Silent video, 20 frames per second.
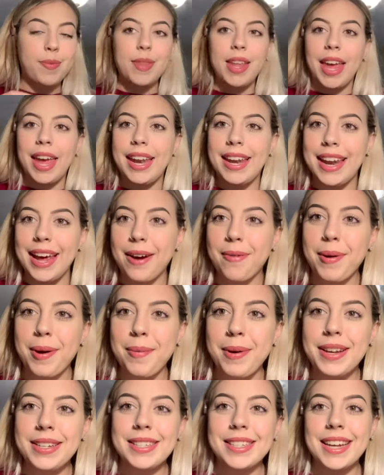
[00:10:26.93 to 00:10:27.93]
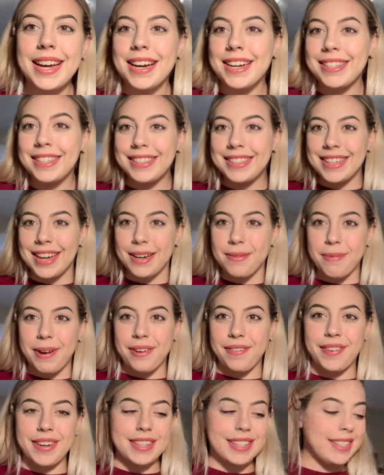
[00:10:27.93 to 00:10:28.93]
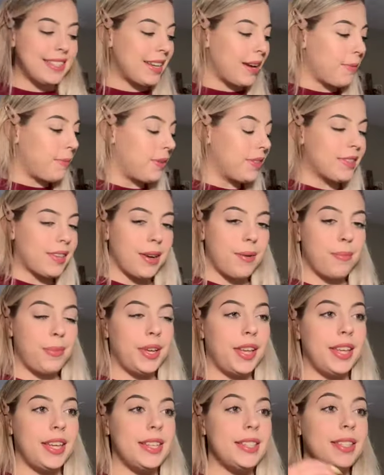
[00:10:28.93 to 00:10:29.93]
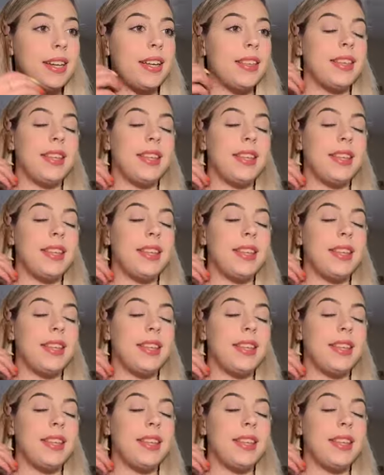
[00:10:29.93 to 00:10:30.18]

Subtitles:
And now my mascara is done. My face is almost completely done.